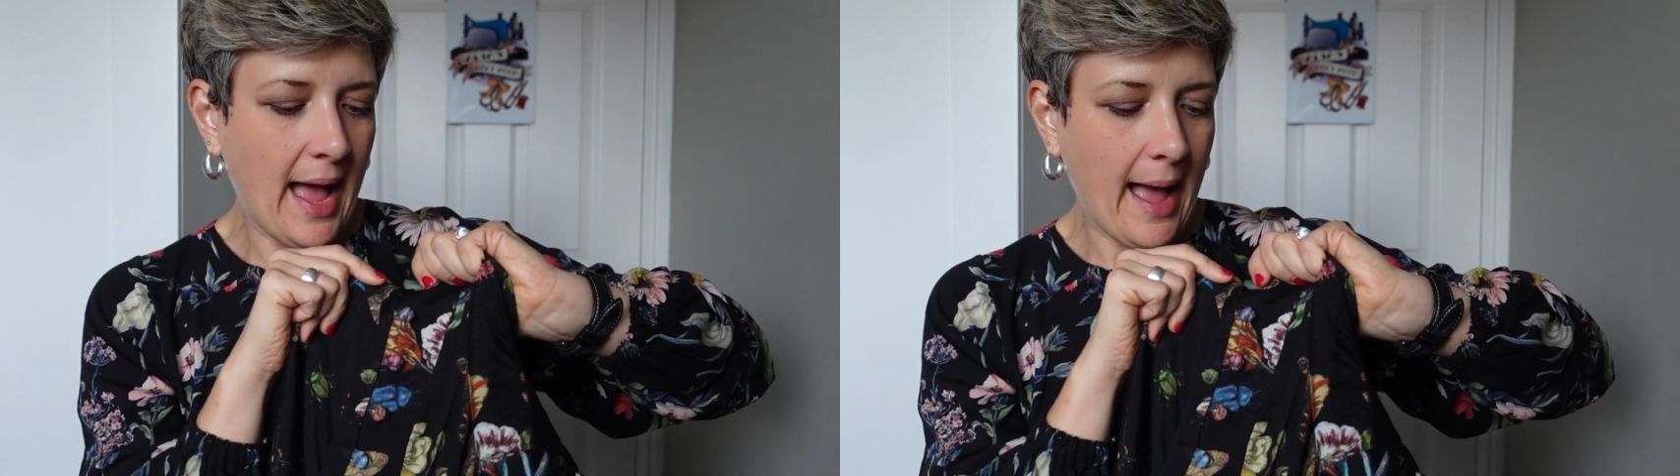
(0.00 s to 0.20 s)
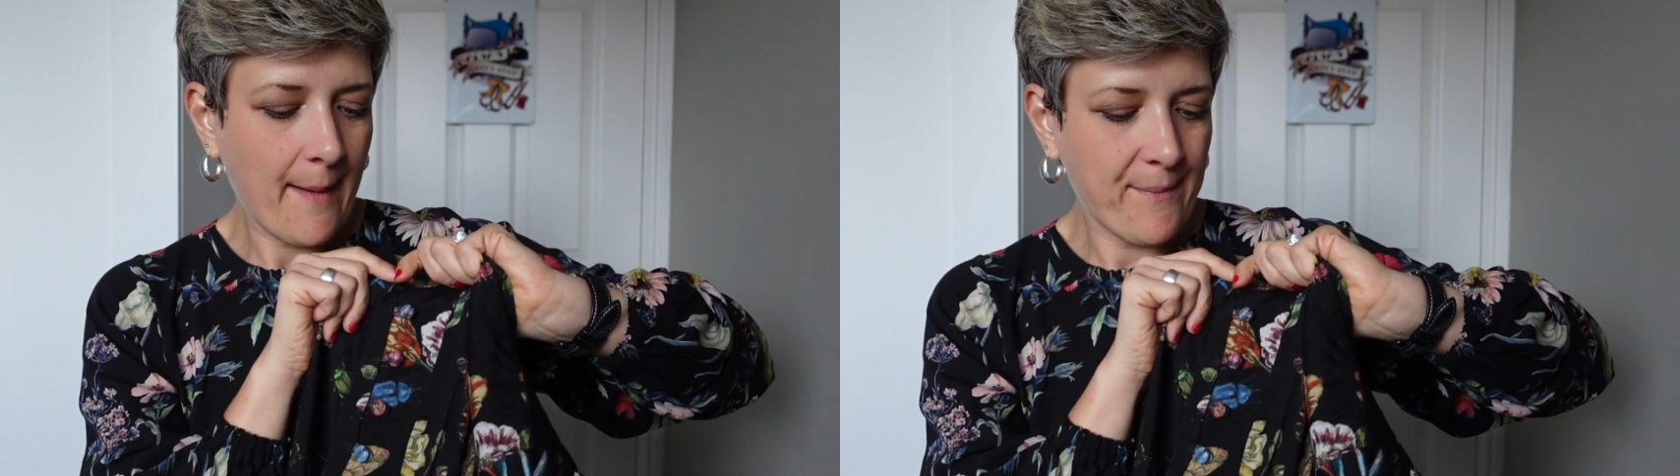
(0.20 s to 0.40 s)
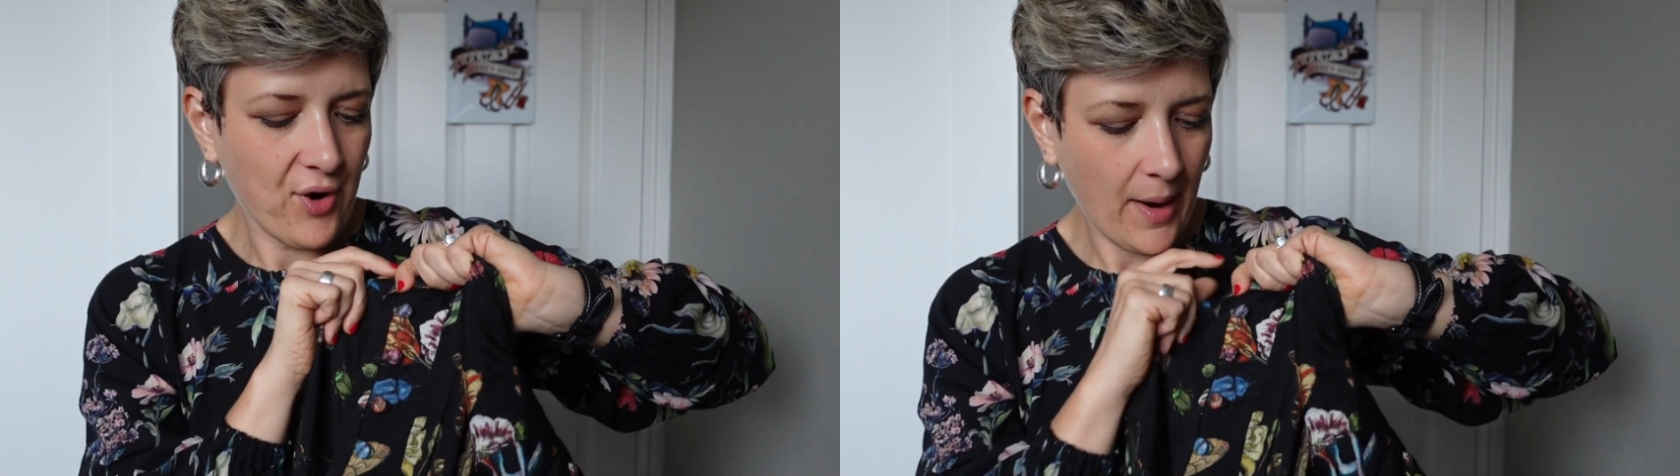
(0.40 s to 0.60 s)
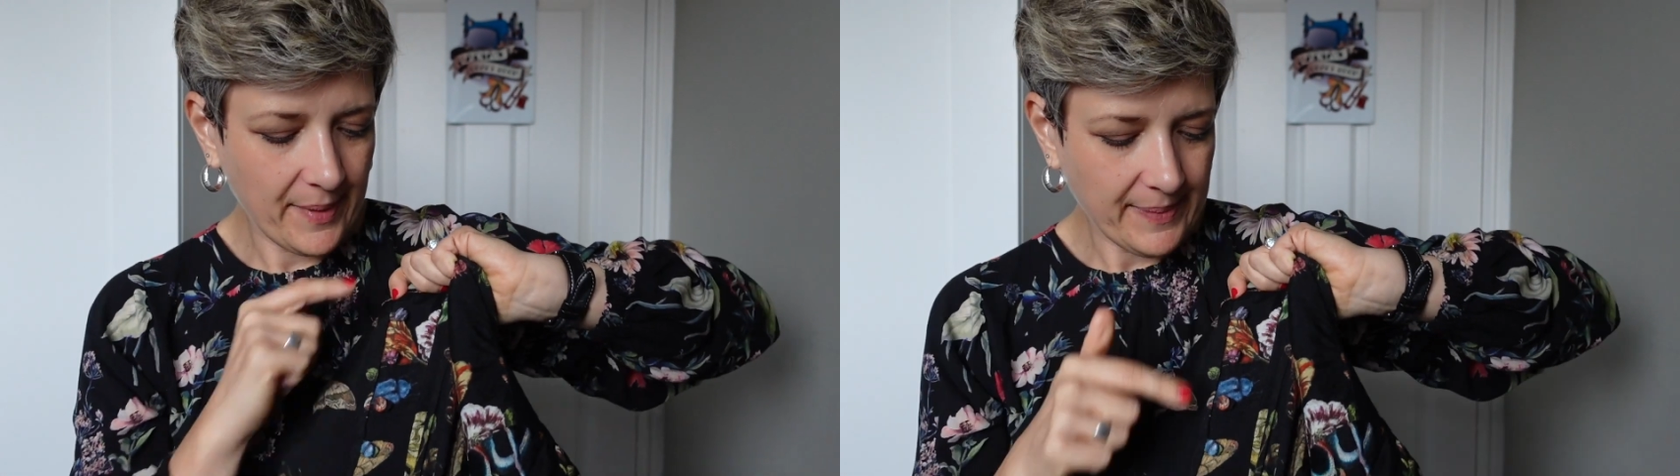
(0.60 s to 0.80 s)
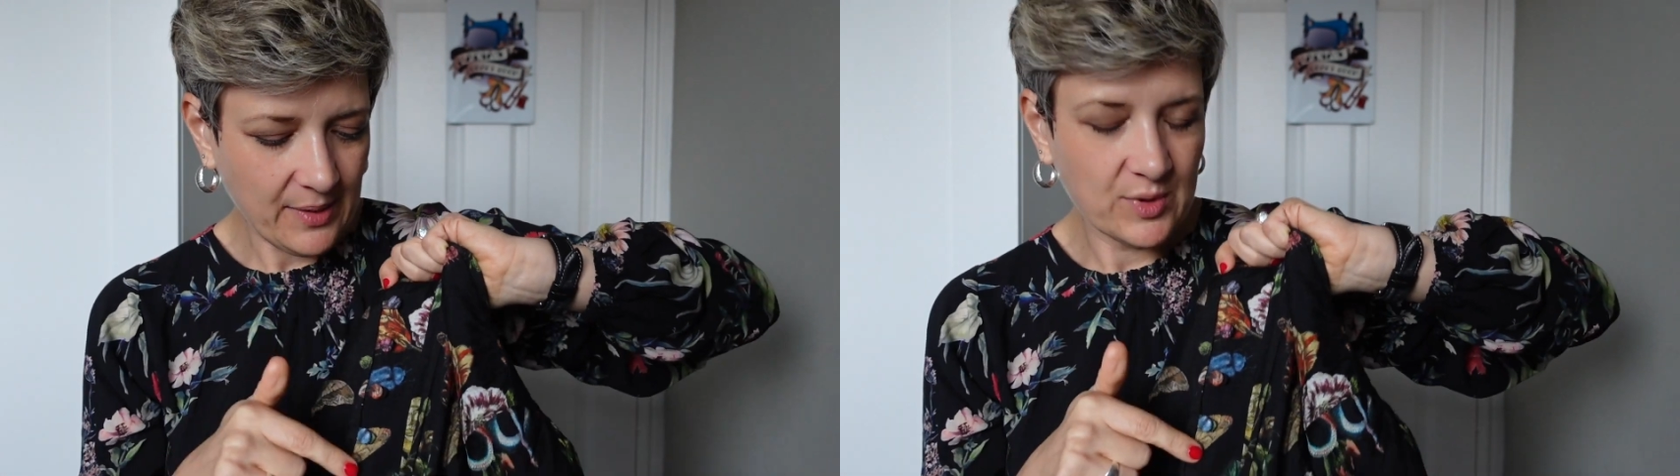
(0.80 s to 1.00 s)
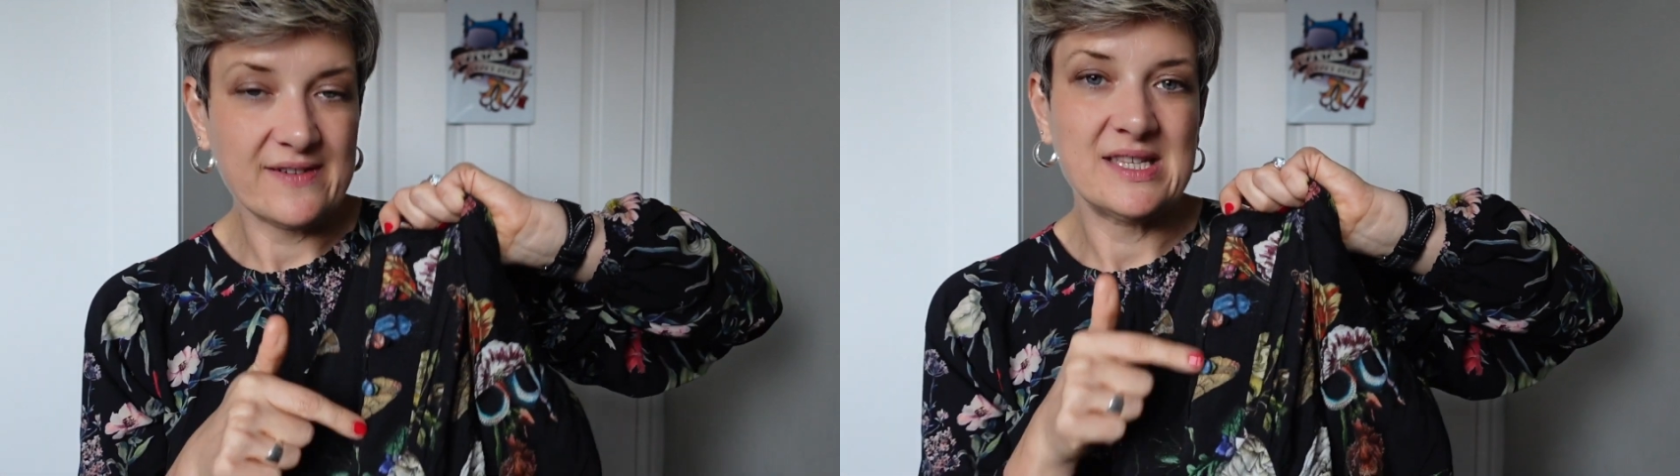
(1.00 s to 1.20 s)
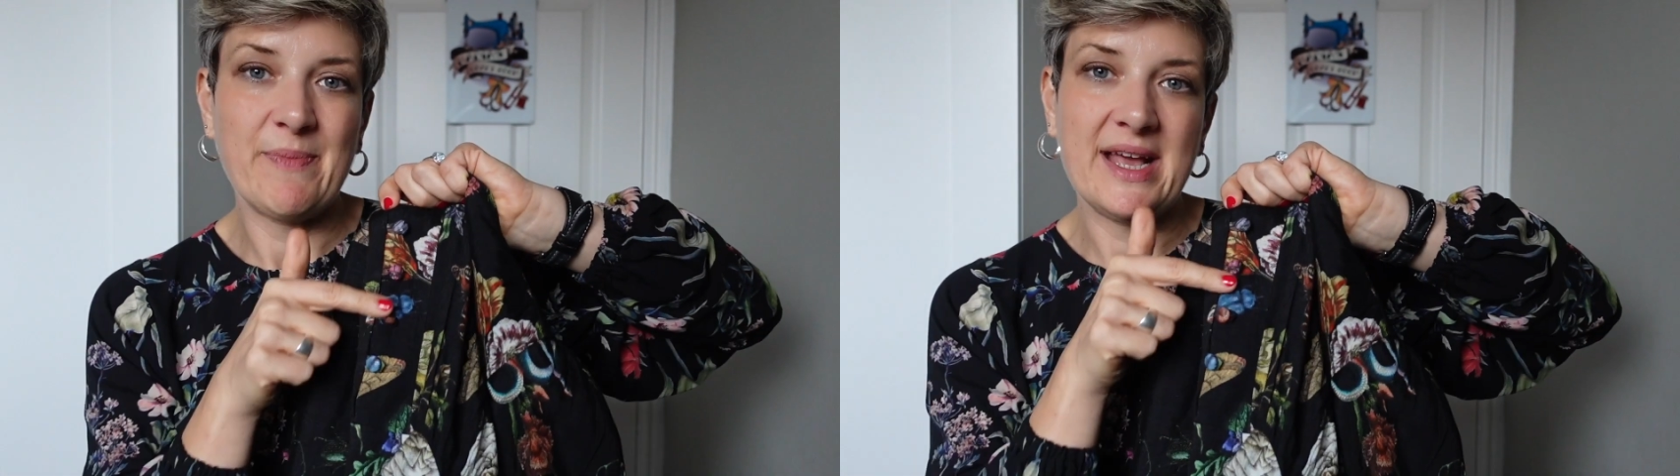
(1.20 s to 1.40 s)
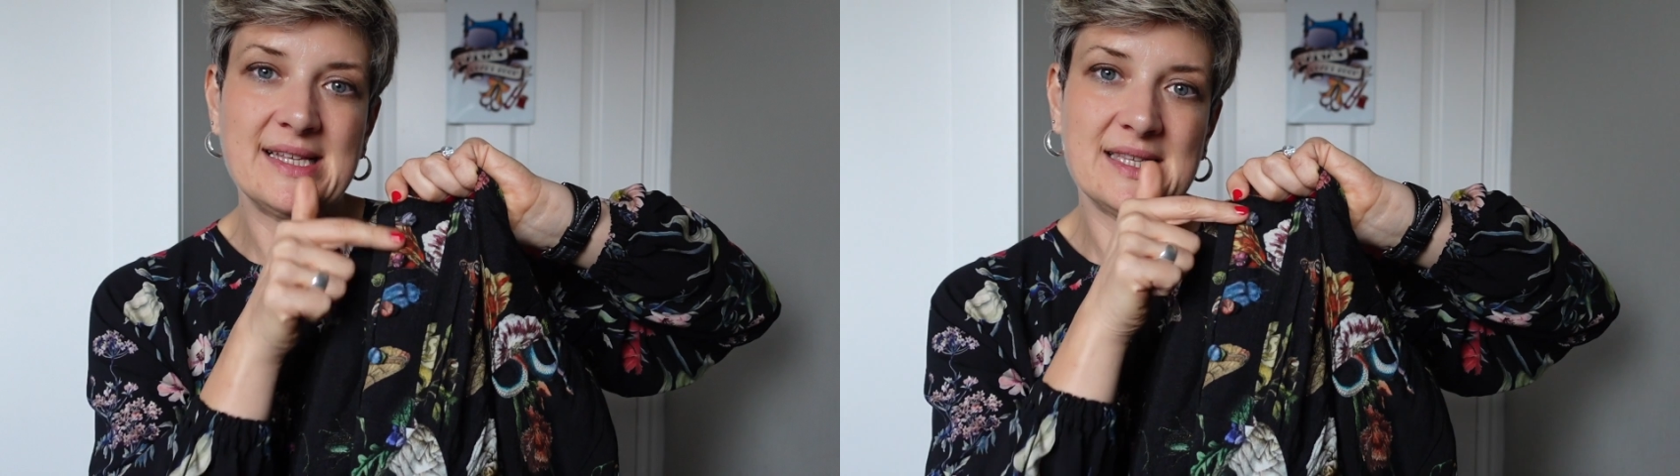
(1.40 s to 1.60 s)
I probably would have
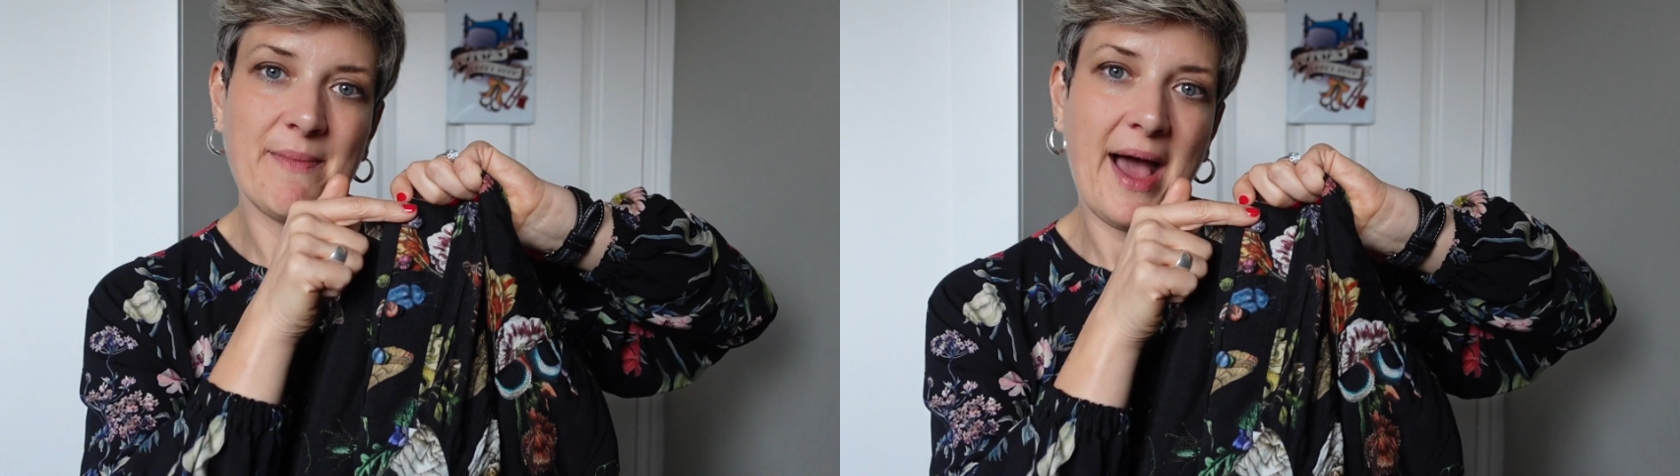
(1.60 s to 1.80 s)
spaced them